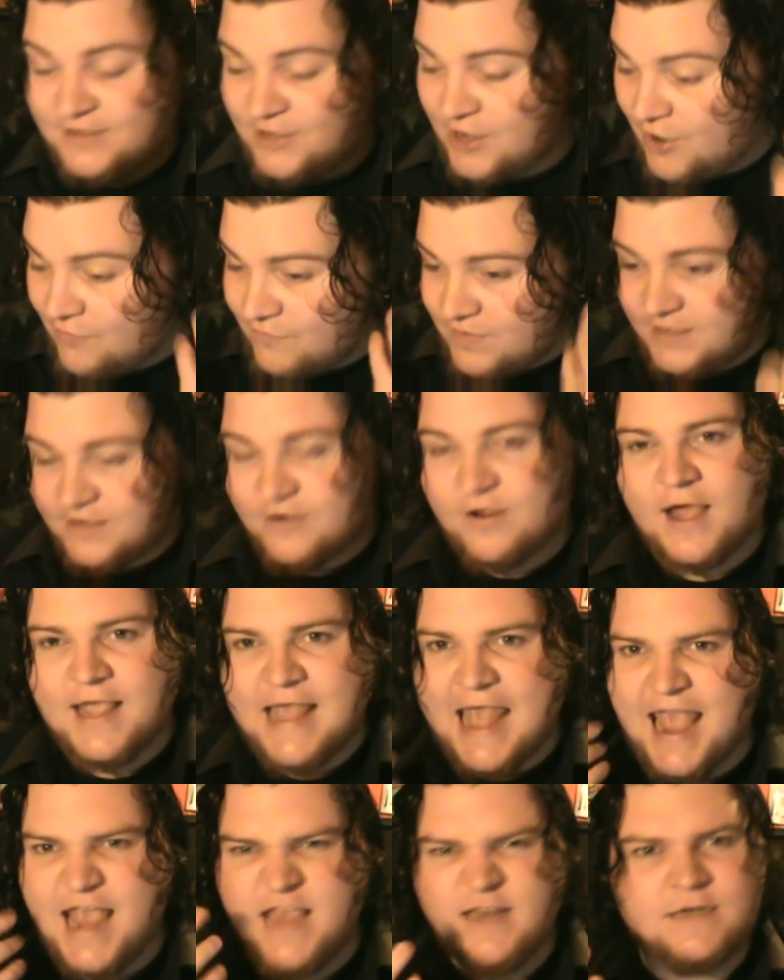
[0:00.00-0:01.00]
I
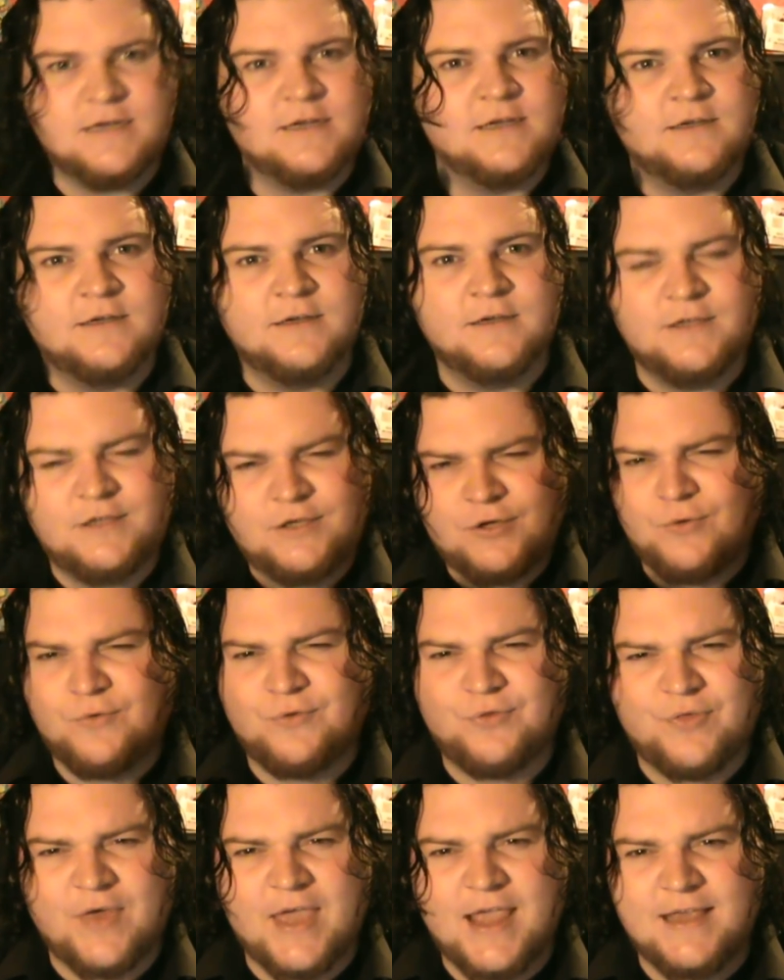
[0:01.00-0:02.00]
hate cute
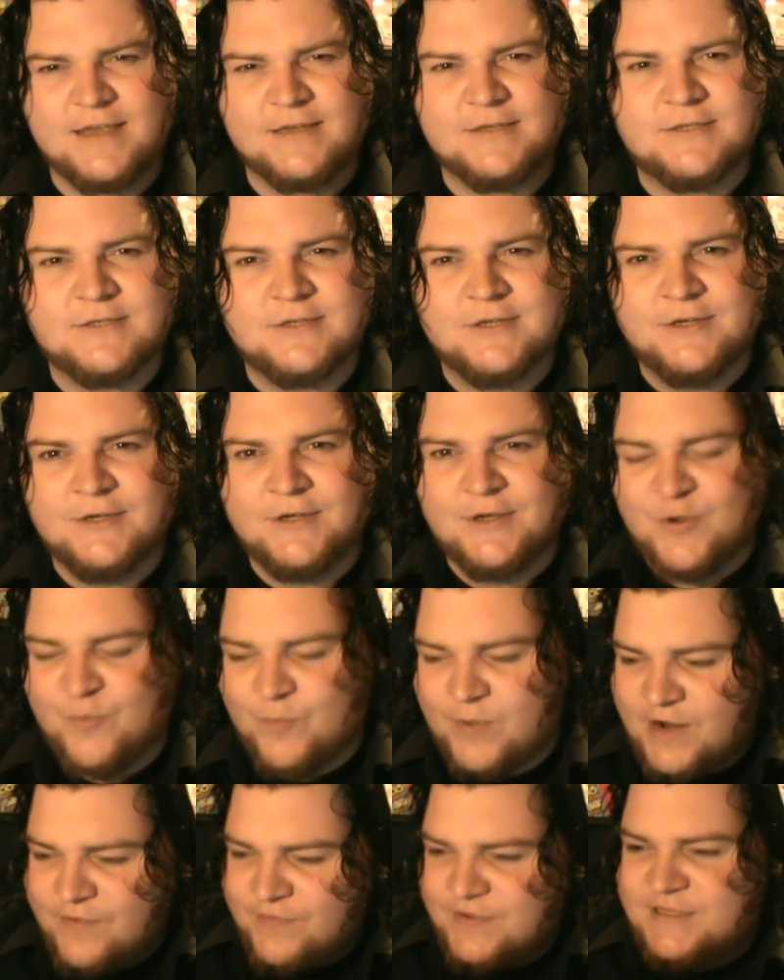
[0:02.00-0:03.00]
things,
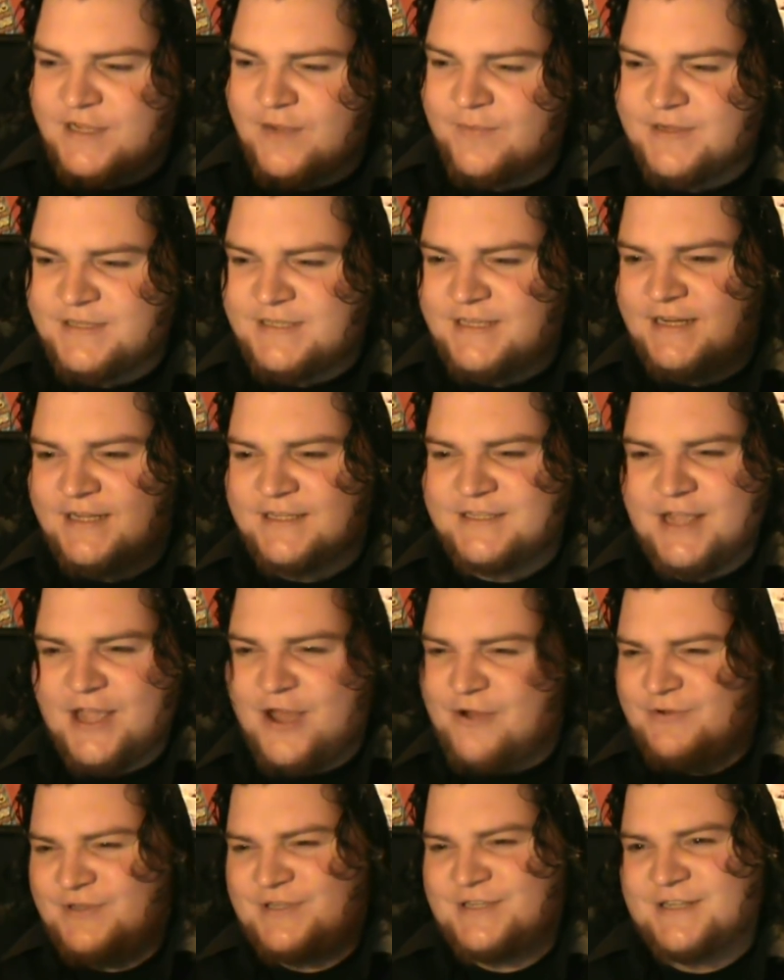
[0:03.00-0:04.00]
but every time I see this, I
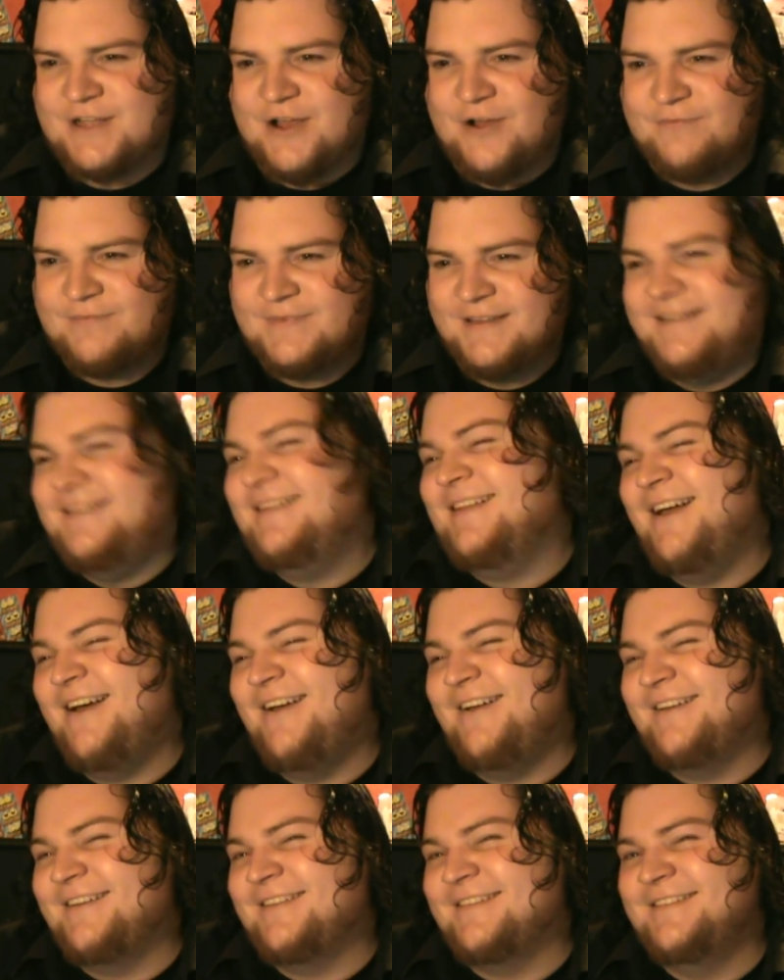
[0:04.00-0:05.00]
always just go,
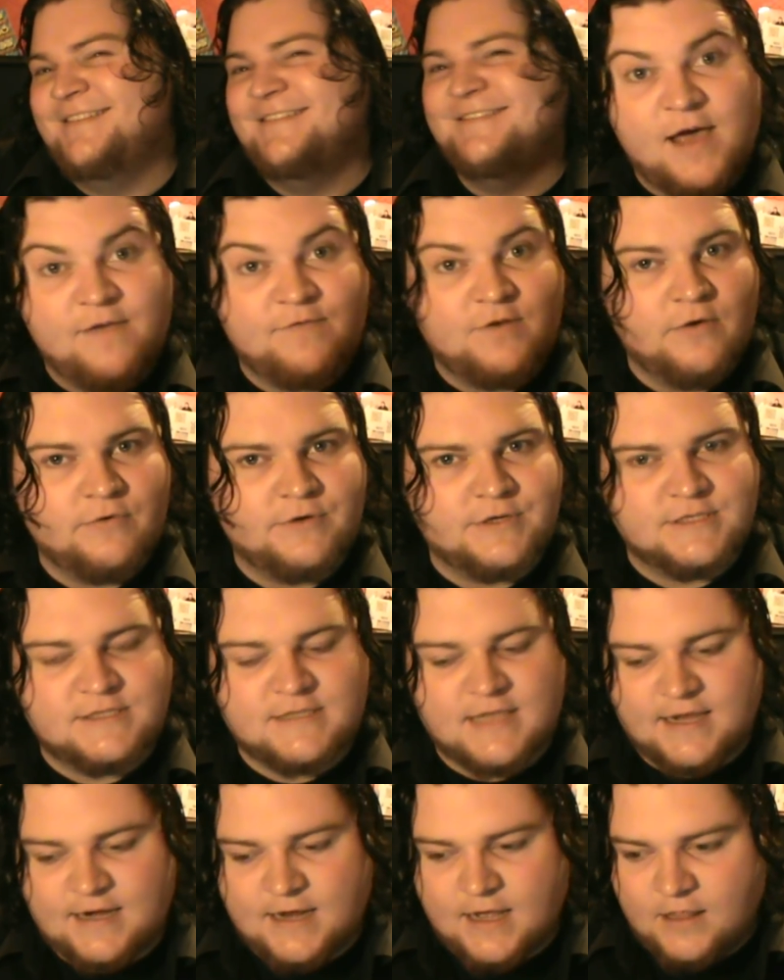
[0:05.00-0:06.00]
oh. I've noticed
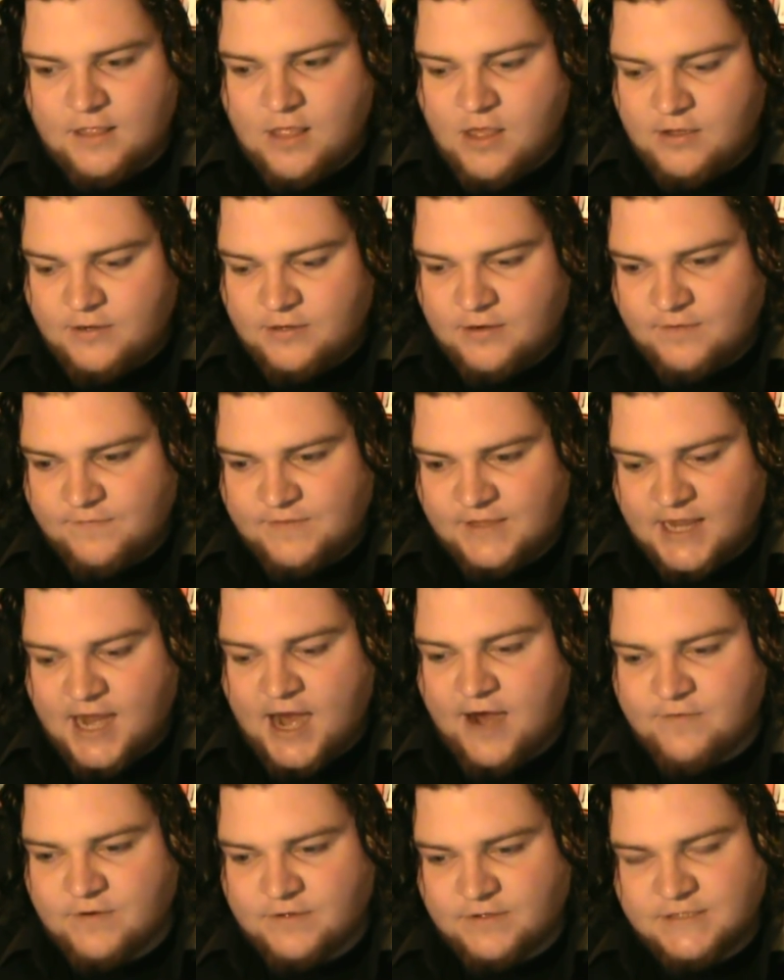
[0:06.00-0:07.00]
that a lot of the
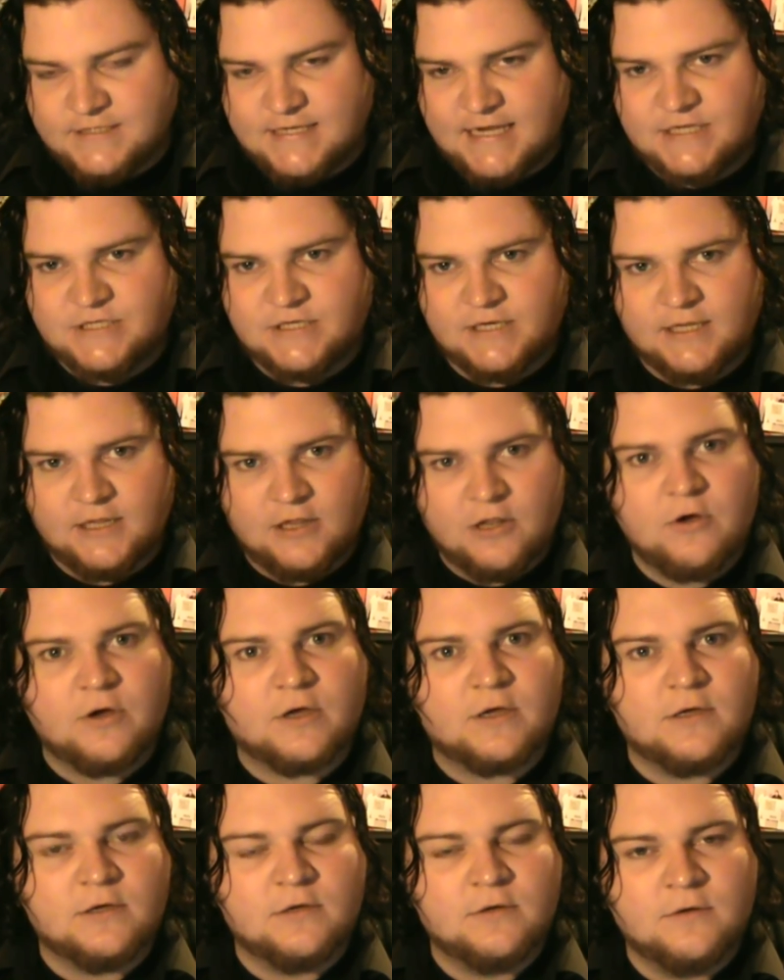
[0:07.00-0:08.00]
characters actually
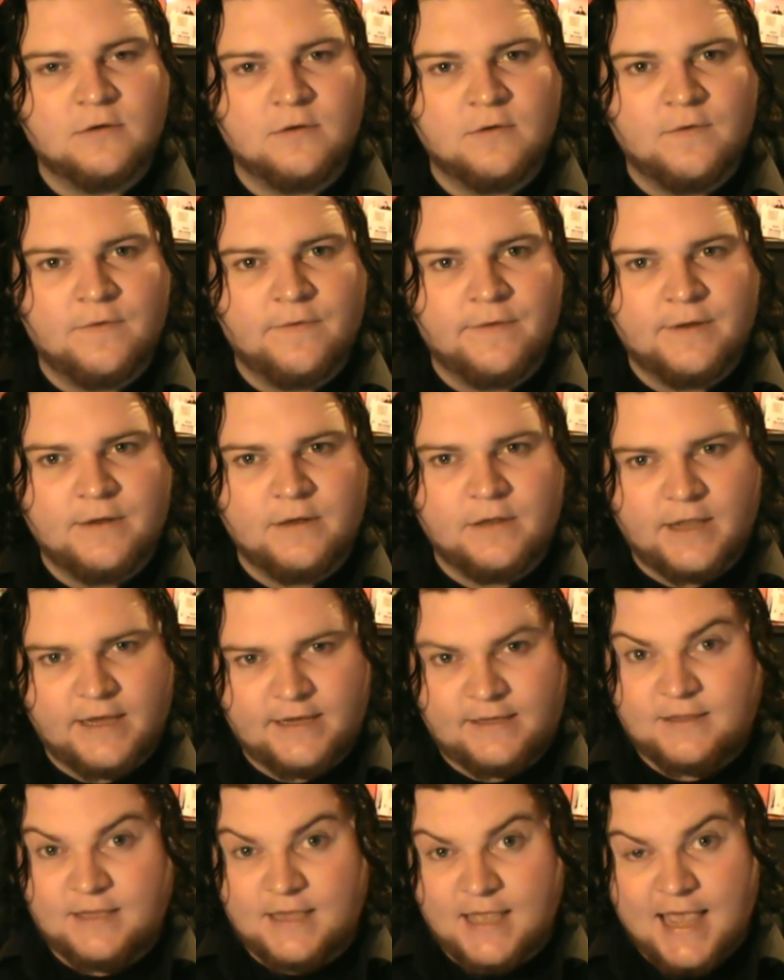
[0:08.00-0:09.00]
look
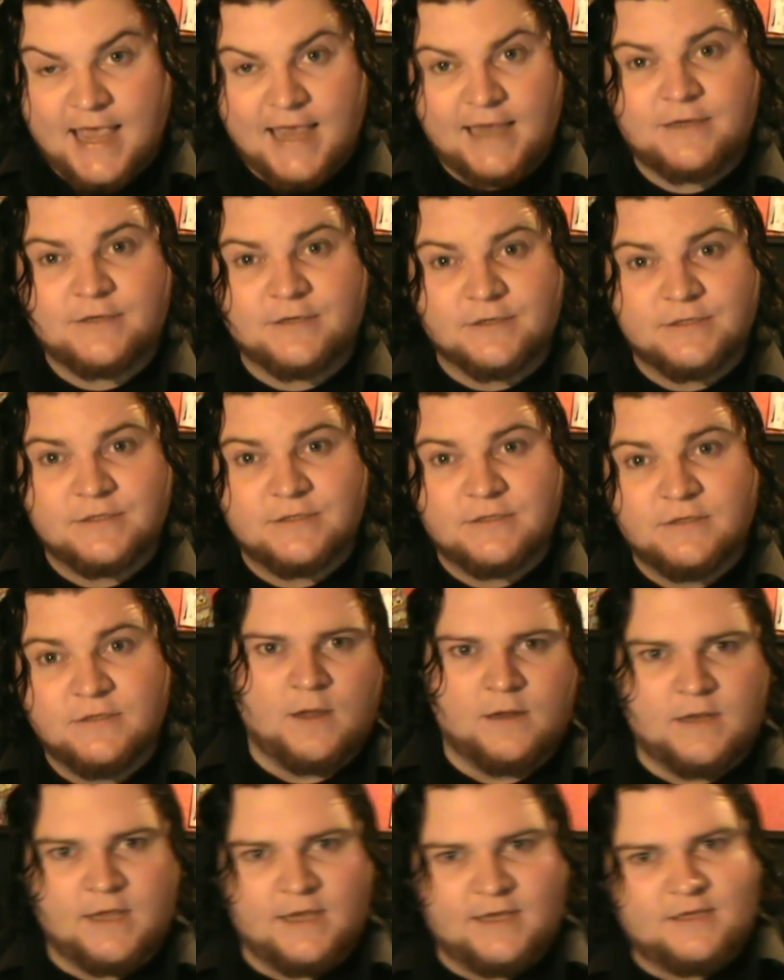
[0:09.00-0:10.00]
like the actors,
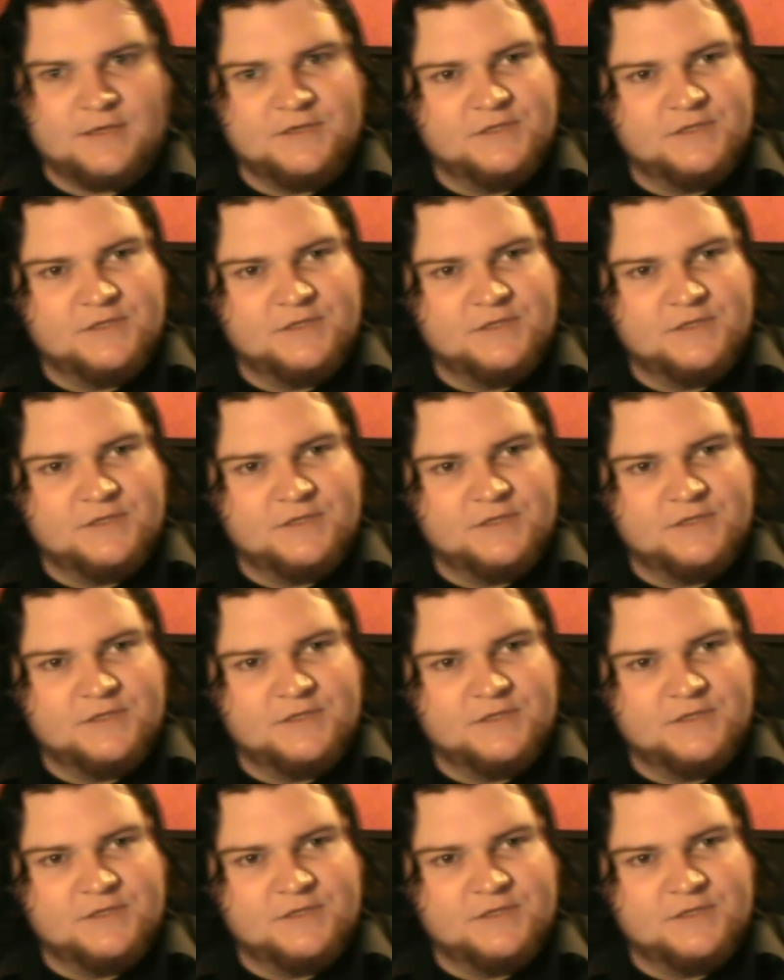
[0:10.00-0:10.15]
like